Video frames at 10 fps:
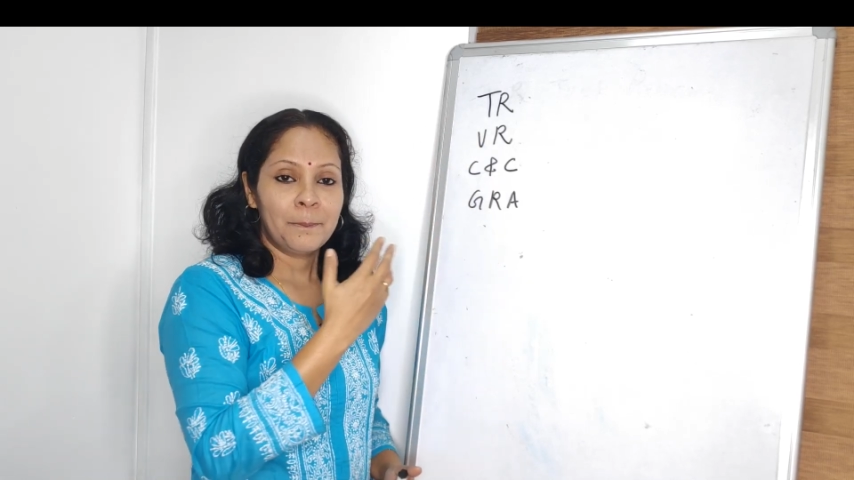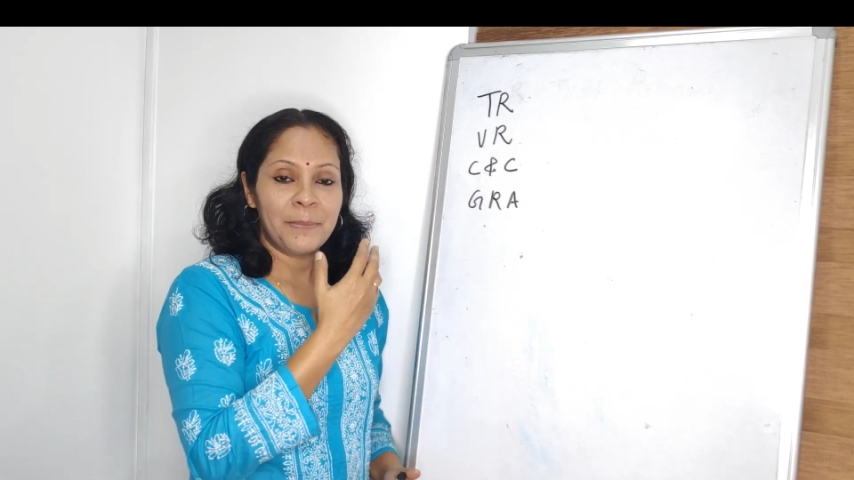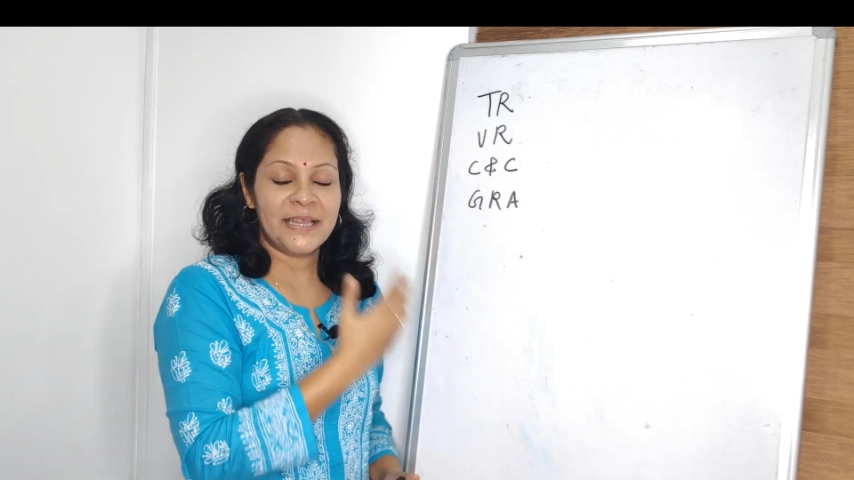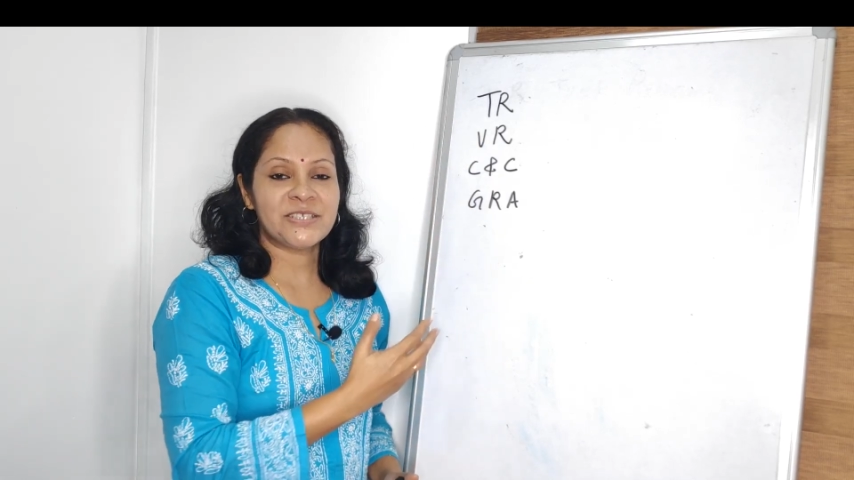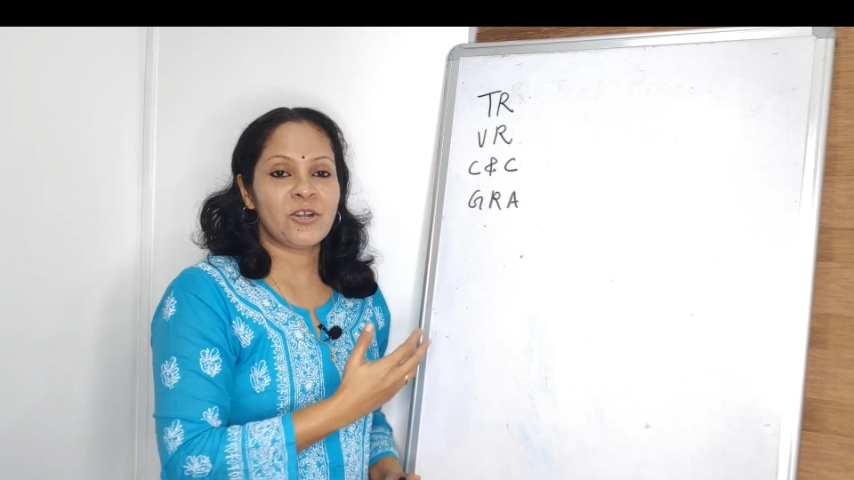
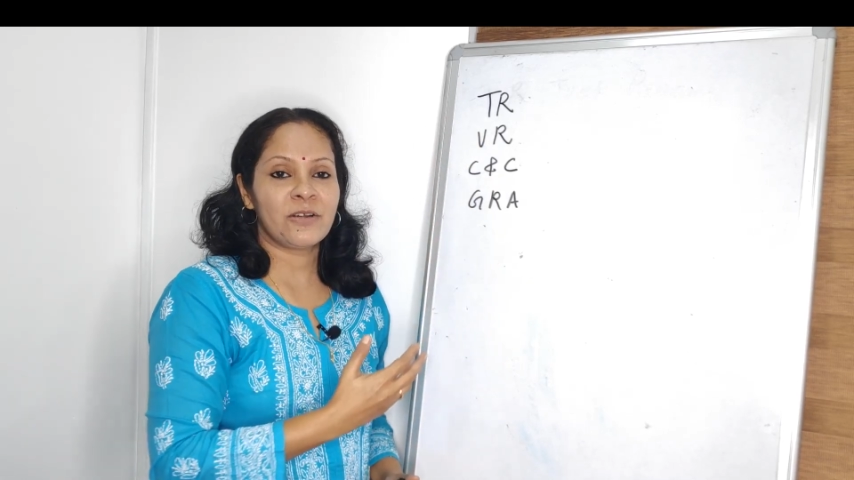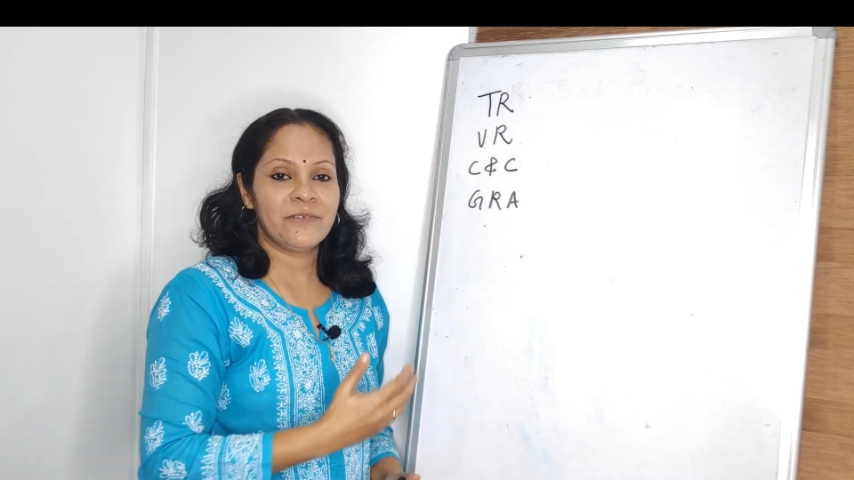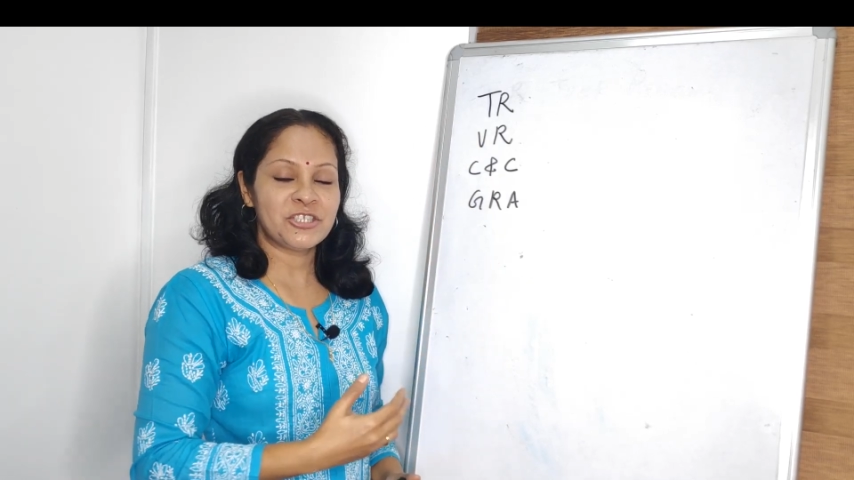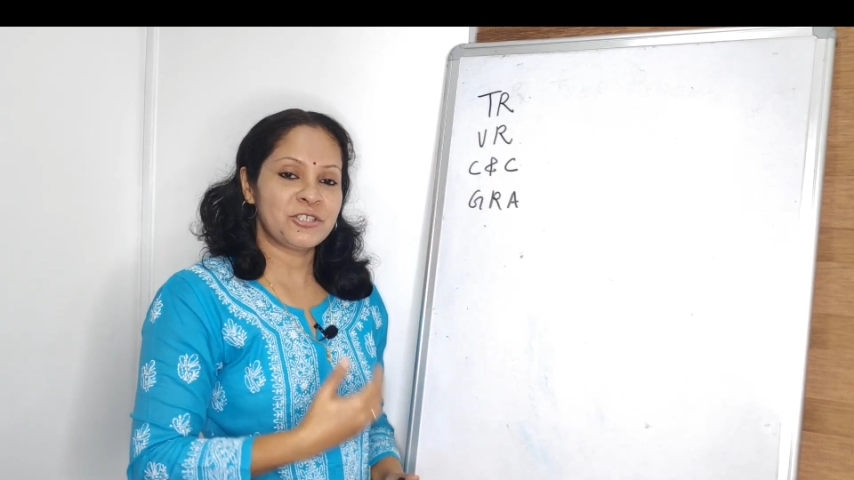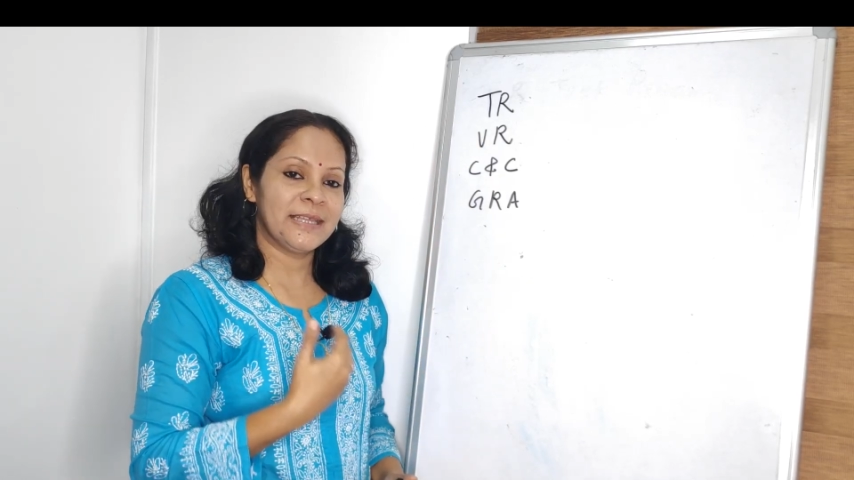based on
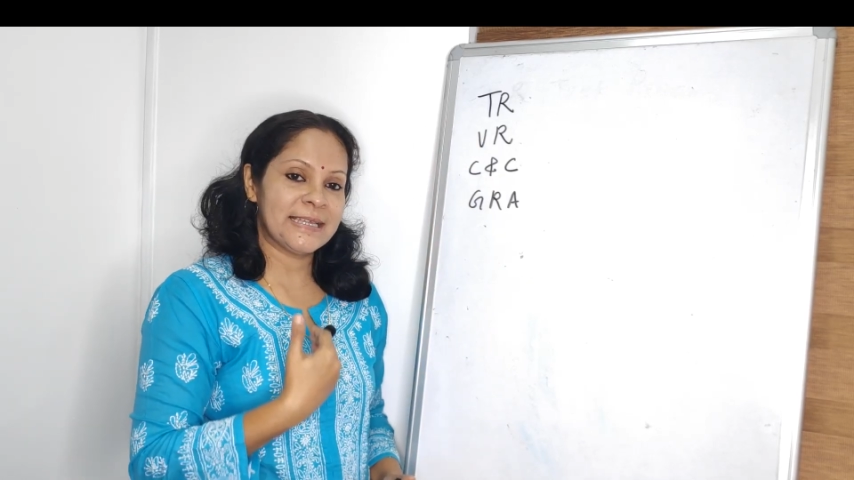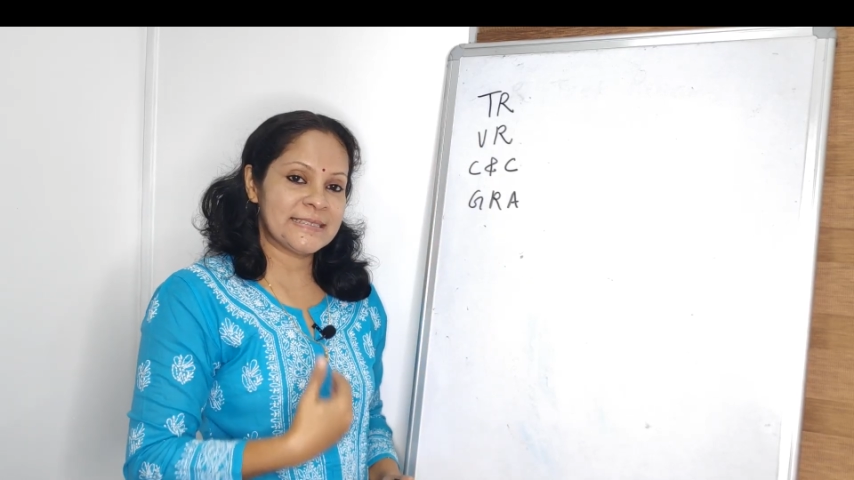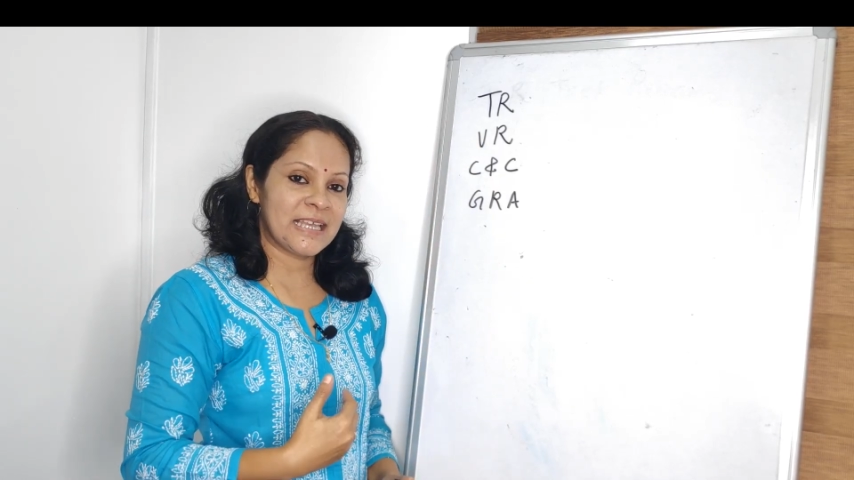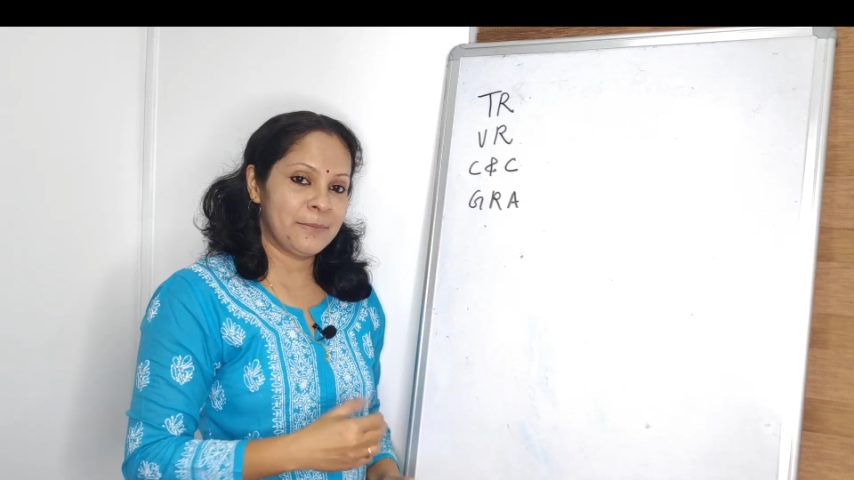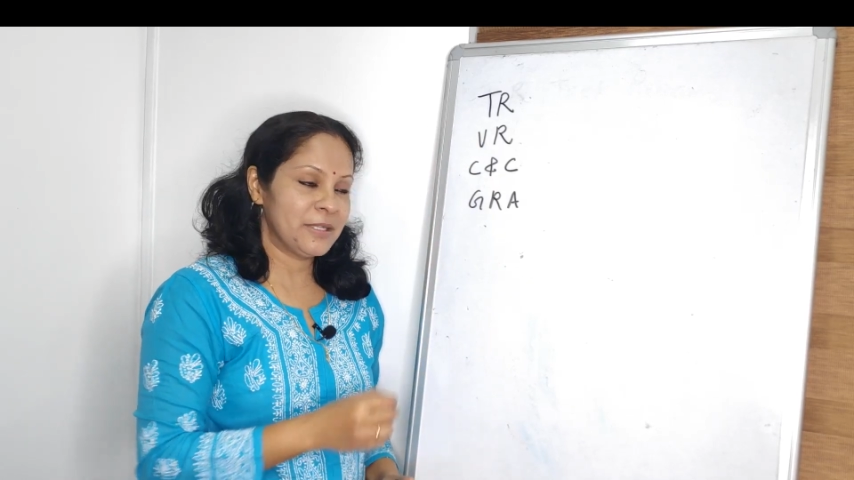which the
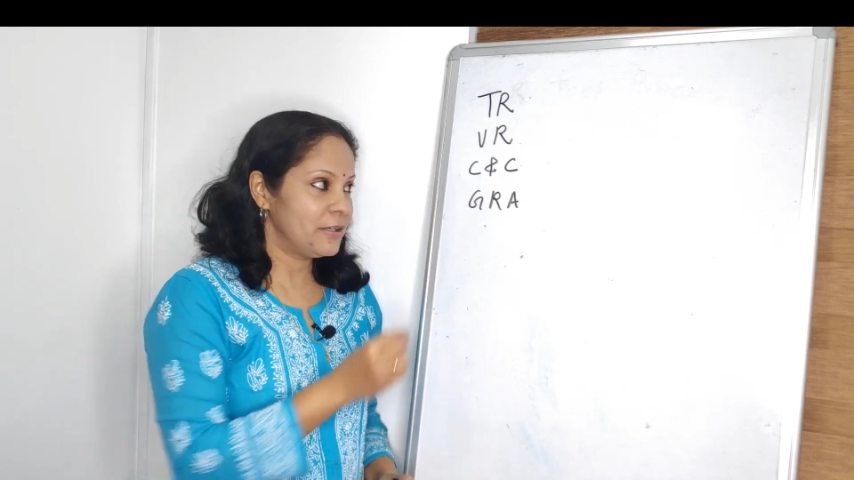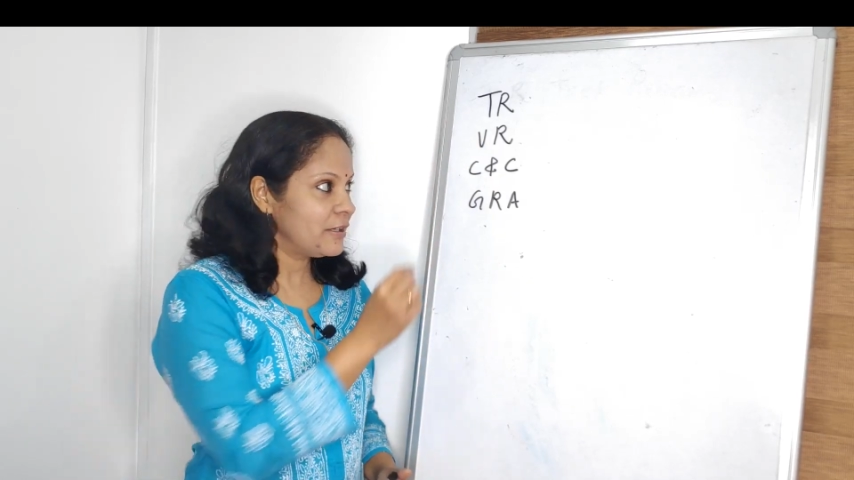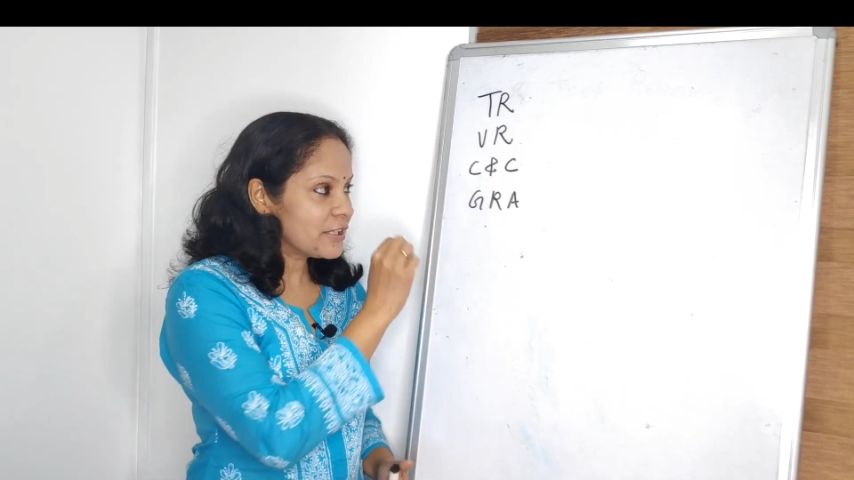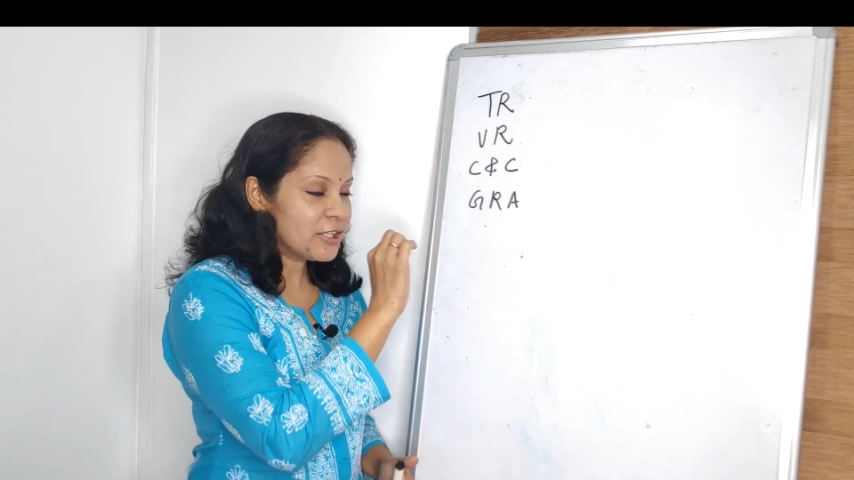examiner